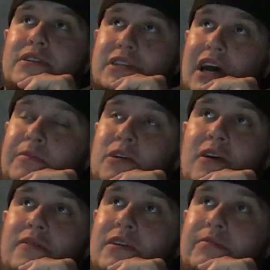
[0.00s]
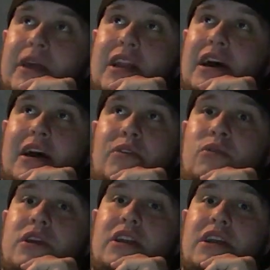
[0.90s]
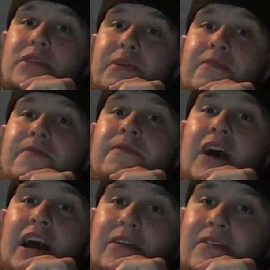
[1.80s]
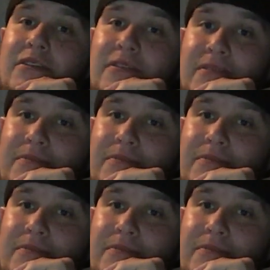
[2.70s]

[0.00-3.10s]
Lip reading: Tom Coughlin may not only need to be fired,